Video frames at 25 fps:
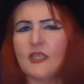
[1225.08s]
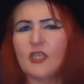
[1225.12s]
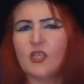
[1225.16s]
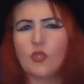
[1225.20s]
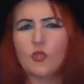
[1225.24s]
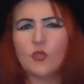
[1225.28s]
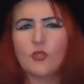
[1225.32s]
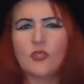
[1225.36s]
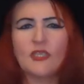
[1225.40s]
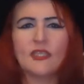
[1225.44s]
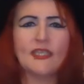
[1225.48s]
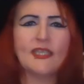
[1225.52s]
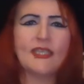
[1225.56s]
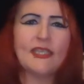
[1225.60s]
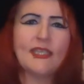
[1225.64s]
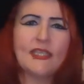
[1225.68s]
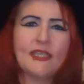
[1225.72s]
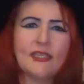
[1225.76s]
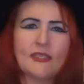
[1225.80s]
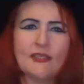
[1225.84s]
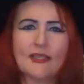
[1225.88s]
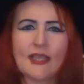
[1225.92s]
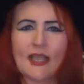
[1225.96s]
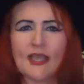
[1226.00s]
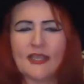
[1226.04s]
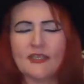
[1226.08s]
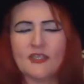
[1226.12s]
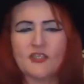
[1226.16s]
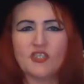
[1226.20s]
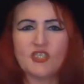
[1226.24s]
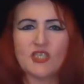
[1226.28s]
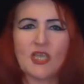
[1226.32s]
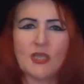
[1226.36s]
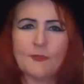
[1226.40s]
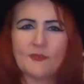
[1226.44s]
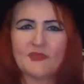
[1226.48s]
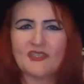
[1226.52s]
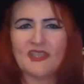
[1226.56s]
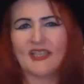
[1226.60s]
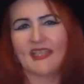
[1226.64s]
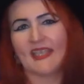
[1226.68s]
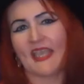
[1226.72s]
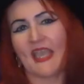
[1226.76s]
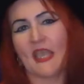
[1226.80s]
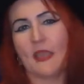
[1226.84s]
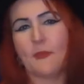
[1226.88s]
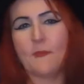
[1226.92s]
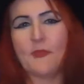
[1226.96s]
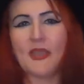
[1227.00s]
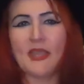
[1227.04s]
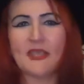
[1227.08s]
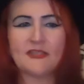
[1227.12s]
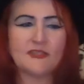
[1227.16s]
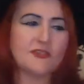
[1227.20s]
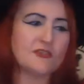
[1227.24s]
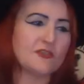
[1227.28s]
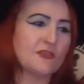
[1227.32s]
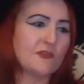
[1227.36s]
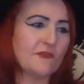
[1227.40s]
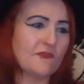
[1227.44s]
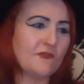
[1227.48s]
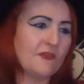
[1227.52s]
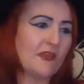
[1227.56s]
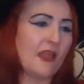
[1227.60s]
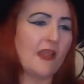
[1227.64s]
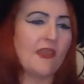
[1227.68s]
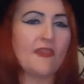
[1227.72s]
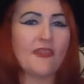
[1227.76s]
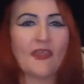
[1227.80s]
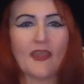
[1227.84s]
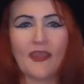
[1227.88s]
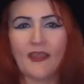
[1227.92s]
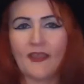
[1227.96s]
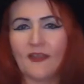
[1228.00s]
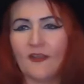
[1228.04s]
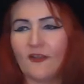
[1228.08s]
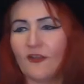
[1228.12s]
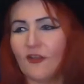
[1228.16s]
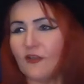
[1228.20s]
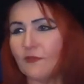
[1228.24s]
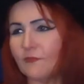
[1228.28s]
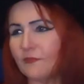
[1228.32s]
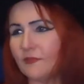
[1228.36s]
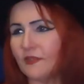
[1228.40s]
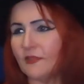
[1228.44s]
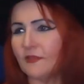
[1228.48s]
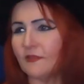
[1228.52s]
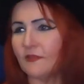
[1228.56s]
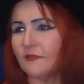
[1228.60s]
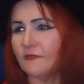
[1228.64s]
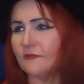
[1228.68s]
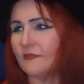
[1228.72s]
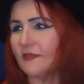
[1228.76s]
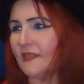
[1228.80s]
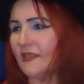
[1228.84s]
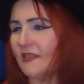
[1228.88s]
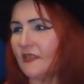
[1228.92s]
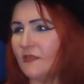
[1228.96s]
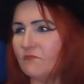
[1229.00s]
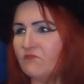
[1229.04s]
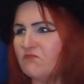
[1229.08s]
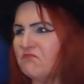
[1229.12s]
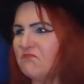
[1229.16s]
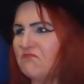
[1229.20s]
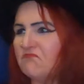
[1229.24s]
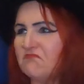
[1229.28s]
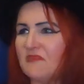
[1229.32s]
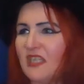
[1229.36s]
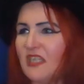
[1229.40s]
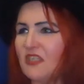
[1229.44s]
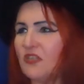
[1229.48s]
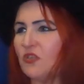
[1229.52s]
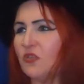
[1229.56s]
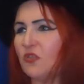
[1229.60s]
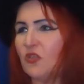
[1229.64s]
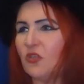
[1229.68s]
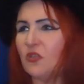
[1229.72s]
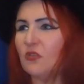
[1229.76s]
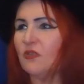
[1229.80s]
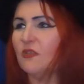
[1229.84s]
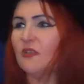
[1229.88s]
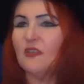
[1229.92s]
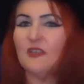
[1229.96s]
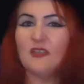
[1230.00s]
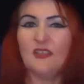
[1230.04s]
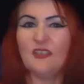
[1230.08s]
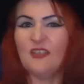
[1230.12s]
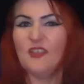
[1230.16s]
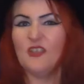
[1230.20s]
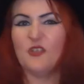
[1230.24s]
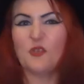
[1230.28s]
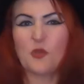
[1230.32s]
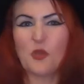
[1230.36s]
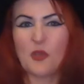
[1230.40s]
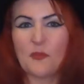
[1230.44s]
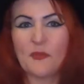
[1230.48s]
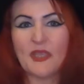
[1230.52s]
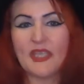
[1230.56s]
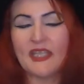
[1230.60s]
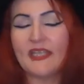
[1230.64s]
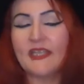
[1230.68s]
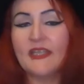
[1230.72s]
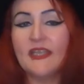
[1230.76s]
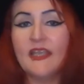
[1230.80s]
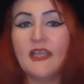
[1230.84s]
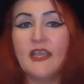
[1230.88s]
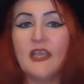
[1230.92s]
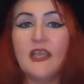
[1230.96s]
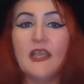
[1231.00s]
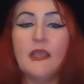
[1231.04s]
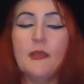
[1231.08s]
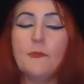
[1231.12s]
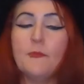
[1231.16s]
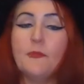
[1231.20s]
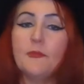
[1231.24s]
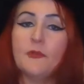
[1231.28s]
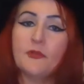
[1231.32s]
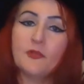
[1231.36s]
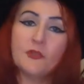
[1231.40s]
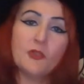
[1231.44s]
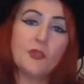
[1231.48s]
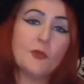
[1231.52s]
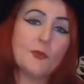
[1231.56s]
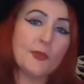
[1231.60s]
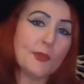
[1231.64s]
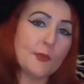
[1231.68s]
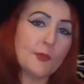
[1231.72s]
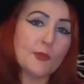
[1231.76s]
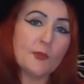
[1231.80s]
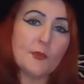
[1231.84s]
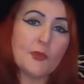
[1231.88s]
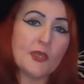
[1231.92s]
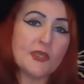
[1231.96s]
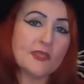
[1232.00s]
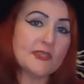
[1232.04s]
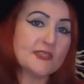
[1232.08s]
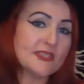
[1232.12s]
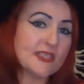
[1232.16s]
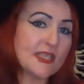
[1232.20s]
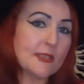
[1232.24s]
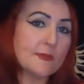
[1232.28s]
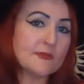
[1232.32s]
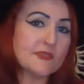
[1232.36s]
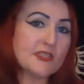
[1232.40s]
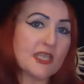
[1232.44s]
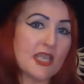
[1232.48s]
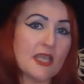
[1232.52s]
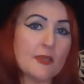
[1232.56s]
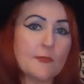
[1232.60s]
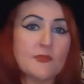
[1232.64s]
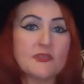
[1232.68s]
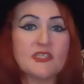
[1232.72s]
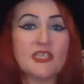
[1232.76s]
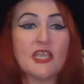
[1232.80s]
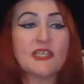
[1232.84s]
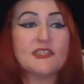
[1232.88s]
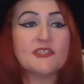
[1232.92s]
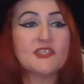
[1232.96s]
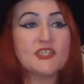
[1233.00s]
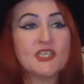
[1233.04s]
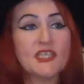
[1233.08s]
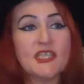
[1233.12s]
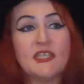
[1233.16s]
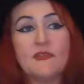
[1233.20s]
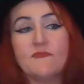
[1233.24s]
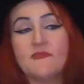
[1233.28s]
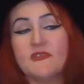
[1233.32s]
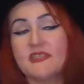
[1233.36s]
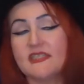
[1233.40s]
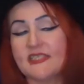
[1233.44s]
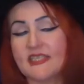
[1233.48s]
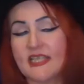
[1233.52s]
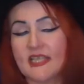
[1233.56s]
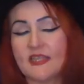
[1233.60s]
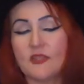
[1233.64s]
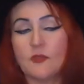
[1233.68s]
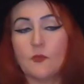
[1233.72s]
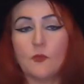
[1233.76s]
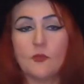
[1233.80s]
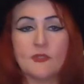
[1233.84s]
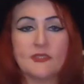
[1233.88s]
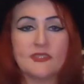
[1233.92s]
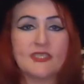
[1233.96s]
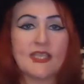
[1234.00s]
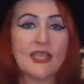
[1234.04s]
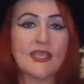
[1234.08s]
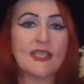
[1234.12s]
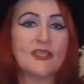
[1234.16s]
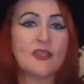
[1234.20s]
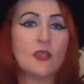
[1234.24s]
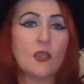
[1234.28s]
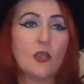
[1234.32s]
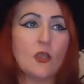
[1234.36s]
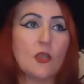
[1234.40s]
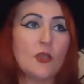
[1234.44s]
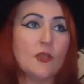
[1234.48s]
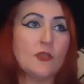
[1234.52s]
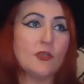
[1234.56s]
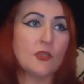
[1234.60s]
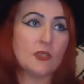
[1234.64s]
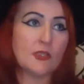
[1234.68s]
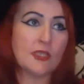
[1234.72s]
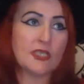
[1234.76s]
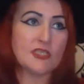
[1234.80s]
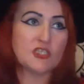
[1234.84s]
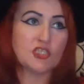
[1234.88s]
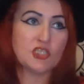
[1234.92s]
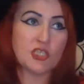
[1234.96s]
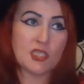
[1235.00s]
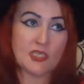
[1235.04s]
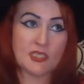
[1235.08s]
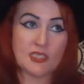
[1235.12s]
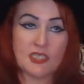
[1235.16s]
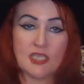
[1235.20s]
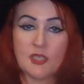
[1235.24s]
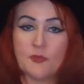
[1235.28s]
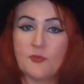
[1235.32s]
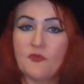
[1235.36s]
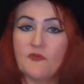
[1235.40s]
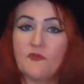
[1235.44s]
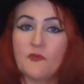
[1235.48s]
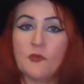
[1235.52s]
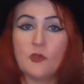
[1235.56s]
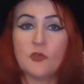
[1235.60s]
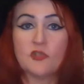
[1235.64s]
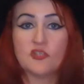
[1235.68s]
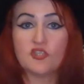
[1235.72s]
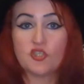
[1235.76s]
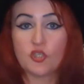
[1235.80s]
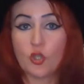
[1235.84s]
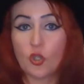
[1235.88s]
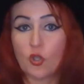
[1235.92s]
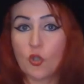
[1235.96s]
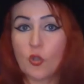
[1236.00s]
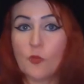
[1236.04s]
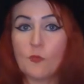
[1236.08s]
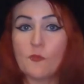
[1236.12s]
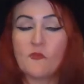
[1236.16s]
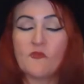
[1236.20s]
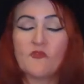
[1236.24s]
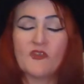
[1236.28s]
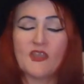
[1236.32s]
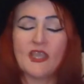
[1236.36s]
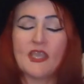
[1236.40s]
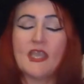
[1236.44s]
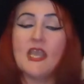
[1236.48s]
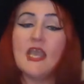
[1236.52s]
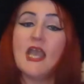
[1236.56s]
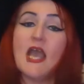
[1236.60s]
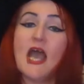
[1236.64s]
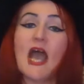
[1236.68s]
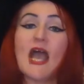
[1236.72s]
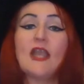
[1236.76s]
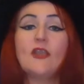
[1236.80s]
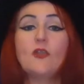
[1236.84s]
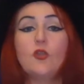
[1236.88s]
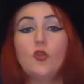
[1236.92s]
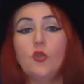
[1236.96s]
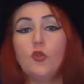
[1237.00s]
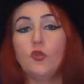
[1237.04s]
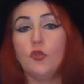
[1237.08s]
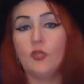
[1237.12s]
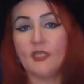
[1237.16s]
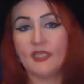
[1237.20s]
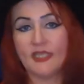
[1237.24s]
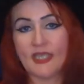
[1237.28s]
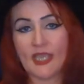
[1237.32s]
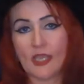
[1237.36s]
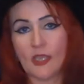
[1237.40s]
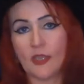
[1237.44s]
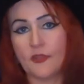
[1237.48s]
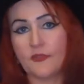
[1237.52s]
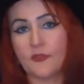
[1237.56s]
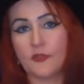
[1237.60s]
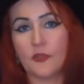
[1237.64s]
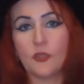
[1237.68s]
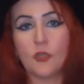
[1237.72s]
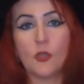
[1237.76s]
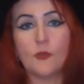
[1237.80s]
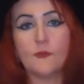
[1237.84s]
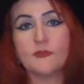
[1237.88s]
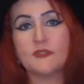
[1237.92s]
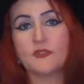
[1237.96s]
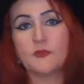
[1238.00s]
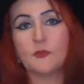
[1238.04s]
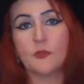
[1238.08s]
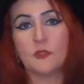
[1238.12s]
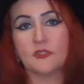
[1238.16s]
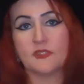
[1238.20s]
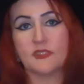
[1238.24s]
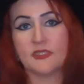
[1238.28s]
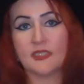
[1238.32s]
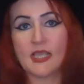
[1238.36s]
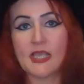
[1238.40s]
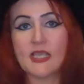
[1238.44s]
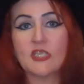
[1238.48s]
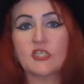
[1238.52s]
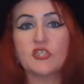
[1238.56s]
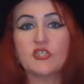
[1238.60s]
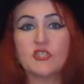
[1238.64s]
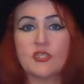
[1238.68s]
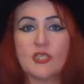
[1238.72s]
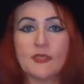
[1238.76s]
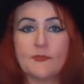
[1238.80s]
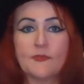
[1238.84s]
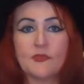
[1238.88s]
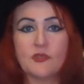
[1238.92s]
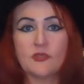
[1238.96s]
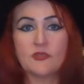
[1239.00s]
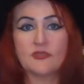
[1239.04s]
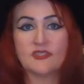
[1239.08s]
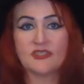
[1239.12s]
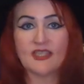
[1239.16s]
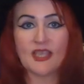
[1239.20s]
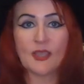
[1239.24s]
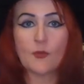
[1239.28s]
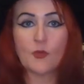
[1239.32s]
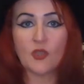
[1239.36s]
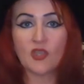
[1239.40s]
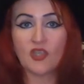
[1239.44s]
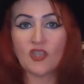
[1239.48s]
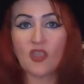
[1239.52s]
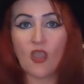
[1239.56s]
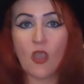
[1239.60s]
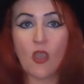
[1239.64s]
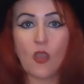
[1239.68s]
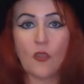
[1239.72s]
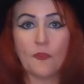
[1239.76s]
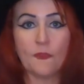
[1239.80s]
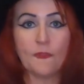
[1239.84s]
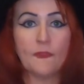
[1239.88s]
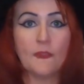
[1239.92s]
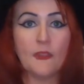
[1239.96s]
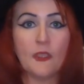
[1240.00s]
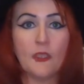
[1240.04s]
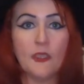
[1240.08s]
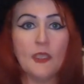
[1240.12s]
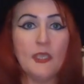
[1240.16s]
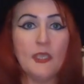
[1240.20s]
cuddly kind of pyjamas, like Care Bears and stuff like that, or, you know, I don't know, you know what I mean. And Chloe will wear the same pyjamas, and she even said the ones I got her, not last year, the year before, are so comfy. I couldn't get her the ghost ones last year because they were gone.